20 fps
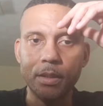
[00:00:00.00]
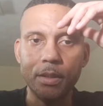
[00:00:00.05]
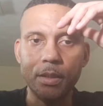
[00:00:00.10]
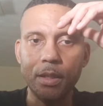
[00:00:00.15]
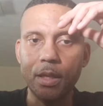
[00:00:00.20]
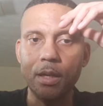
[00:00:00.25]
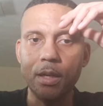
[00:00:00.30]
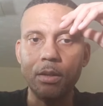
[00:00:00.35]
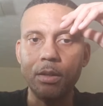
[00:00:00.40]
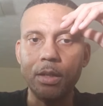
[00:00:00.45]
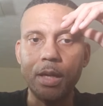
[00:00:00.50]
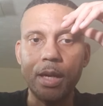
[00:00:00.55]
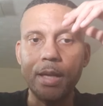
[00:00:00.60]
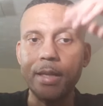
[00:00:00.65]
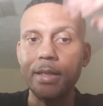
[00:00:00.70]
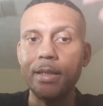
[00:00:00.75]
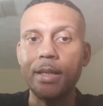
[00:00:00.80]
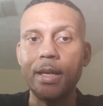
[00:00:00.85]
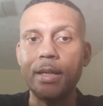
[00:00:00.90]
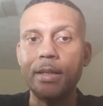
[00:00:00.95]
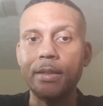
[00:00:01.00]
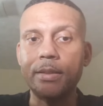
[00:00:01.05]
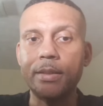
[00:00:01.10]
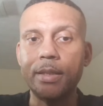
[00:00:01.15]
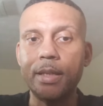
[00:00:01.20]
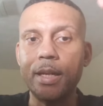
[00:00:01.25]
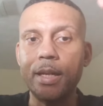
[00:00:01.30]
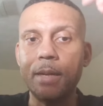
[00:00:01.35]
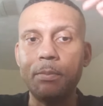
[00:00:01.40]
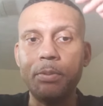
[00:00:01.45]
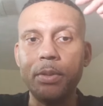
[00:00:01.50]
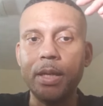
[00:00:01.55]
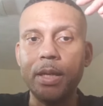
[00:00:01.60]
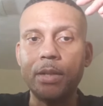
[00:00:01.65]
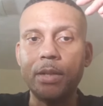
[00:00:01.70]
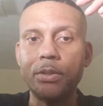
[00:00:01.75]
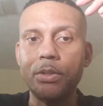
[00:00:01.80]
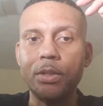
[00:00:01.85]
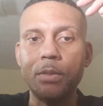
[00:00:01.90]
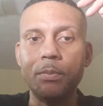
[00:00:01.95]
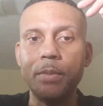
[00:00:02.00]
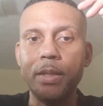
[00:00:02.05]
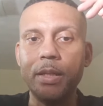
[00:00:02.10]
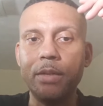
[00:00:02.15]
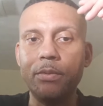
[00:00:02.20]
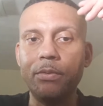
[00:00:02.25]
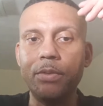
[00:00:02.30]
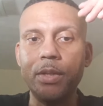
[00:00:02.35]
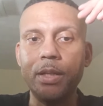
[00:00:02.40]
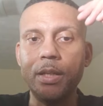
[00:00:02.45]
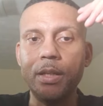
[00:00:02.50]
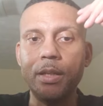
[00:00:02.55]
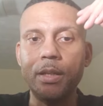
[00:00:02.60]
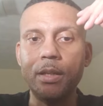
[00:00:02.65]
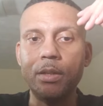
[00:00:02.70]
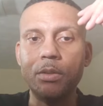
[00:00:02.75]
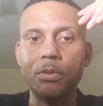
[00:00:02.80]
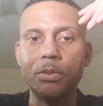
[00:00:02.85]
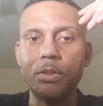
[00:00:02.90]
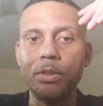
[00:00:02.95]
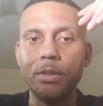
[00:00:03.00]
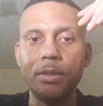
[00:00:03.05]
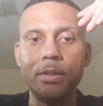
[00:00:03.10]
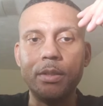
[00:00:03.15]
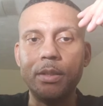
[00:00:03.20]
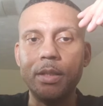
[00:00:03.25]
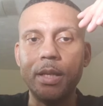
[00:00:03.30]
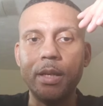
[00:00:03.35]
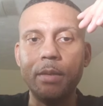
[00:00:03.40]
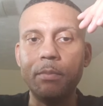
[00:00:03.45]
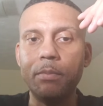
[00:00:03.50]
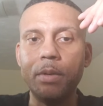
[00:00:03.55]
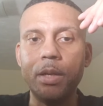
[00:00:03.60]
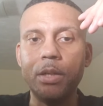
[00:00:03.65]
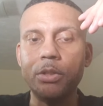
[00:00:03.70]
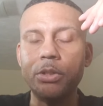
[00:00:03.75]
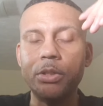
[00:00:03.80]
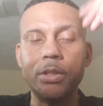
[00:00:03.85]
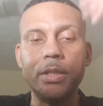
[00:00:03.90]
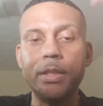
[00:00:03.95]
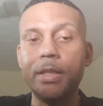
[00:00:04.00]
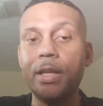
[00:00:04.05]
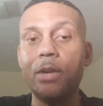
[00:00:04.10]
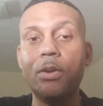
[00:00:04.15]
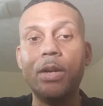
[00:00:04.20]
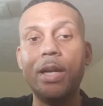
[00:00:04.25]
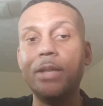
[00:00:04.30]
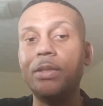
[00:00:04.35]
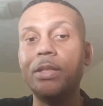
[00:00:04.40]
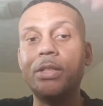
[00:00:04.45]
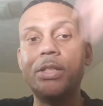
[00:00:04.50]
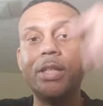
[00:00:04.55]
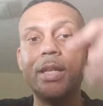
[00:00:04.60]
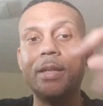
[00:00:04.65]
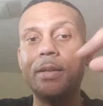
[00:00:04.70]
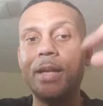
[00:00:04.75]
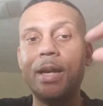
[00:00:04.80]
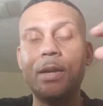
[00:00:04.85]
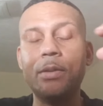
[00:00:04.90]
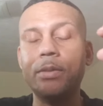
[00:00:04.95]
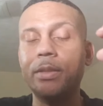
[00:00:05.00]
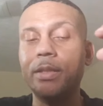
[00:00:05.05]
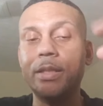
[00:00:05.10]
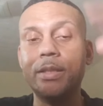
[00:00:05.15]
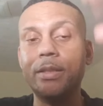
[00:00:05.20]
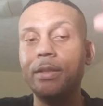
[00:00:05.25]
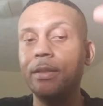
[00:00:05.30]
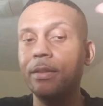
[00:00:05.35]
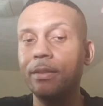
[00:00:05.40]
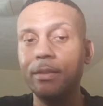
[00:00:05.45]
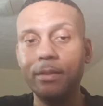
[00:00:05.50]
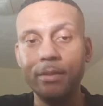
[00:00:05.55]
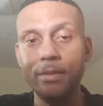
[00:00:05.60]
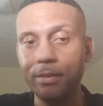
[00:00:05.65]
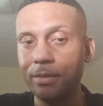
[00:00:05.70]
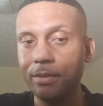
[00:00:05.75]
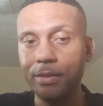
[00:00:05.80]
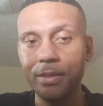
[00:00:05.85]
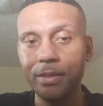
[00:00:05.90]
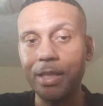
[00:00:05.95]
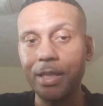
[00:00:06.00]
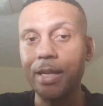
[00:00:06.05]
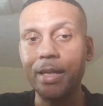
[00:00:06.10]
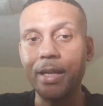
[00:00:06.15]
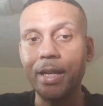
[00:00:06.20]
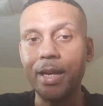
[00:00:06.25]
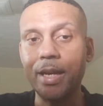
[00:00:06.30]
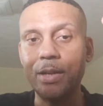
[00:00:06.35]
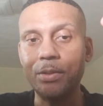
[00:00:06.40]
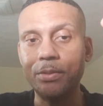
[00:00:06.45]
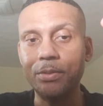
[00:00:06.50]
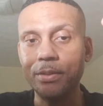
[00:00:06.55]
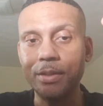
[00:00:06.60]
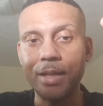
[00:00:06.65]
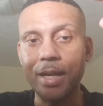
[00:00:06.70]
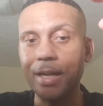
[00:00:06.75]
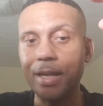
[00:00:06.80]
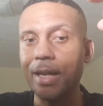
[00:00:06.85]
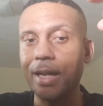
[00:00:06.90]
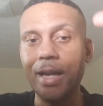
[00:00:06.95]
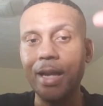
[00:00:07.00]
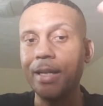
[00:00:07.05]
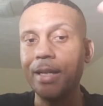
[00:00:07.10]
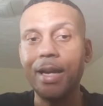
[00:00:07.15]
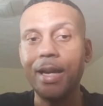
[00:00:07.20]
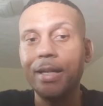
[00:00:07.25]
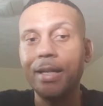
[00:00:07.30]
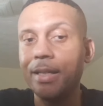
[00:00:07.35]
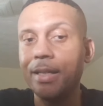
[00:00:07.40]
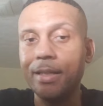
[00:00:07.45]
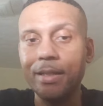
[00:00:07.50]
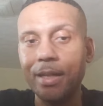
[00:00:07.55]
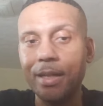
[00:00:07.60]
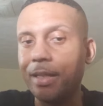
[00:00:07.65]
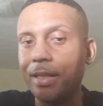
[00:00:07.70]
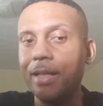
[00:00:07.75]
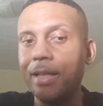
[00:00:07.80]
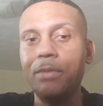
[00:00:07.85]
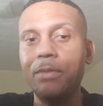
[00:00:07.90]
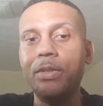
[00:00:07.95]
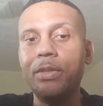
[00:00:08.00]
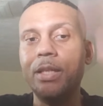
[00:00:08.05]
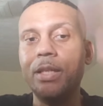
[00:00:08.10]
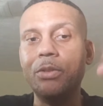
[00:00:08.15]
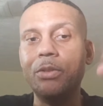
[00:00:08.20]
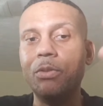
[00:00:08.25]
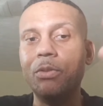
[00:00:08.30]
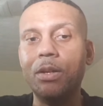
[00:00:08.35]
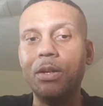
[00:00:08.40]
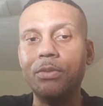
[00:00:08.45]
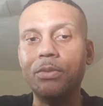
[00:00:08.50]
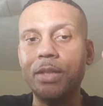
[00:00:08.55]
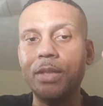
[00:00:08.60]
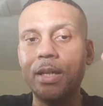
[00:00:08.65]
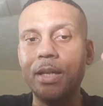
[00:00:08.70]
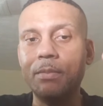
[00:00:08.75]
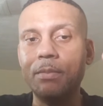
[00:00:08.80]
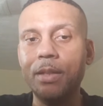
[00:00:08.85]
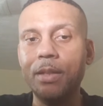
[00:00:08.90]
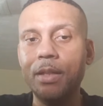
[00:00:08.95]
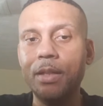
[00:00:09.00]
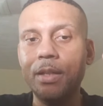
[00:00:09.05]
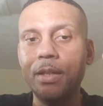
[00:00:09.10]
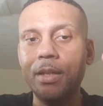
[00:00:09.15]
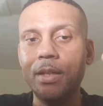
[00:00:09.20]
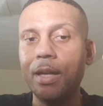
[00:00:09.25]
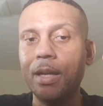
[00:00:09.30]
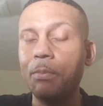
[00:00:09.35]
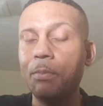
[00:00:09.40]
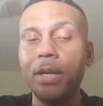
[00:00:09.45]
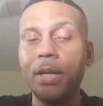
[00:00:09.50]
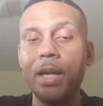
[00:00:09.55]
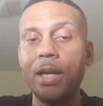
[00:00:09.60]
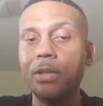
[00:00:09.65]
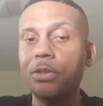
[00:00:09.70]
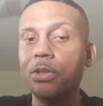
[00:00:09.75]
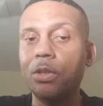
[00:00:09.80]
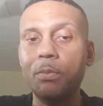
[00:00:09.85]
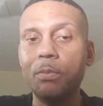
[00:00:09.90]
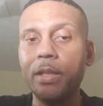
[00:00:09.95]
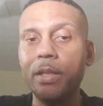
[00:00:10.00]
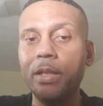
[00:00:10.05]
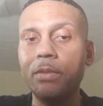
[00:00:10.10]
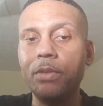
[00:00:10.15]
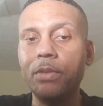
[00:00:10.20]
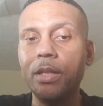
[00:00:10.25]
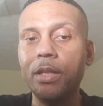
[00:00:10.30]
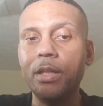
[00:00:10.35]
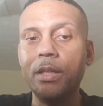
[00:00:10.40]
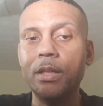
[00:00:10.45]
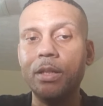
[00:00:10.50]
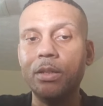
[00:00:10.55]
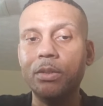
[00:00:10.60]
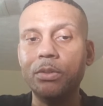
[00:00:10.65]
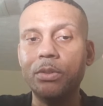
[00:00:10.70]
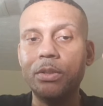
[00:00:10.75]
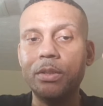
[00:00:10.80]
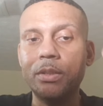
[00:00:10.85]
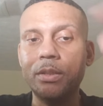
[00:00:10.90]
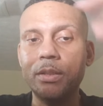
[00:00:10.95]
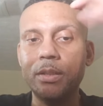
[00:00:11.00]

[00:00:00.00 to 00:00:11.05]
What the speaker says: oh, I like I said, I put out so many videos. Think, boss, you're just gonna have to check it out. I can't even tell you off top. I put out so many videos.